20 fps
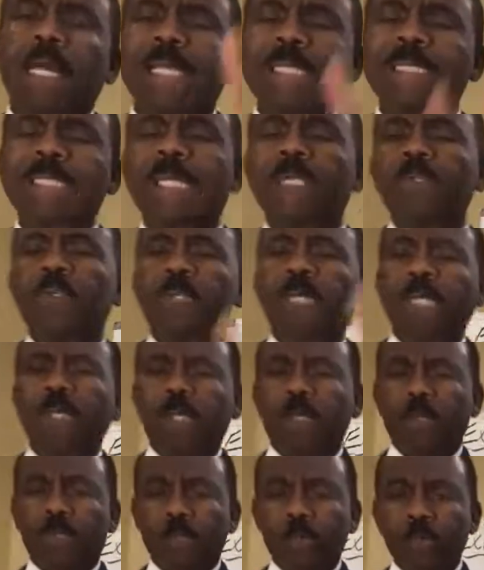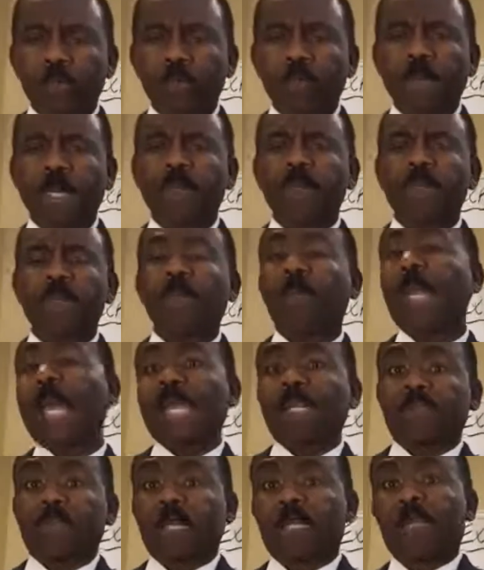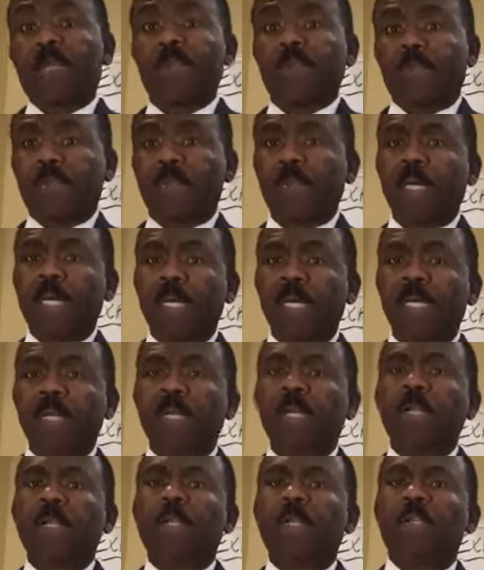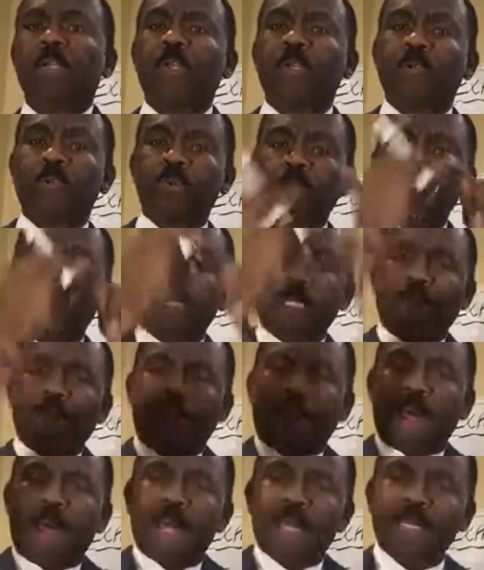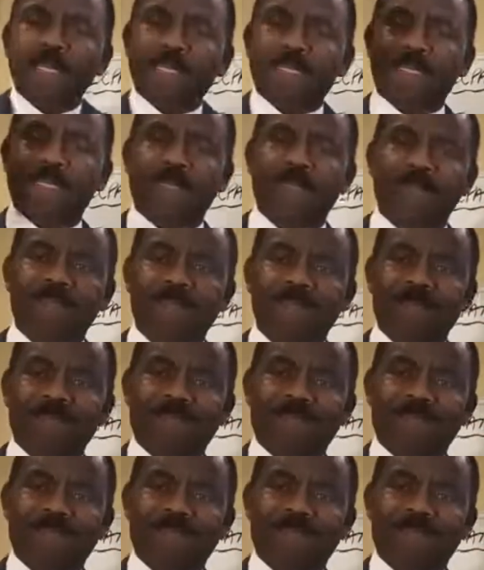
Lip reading: I said to you that there are 2 methods, but actually there are 3. You could use the box,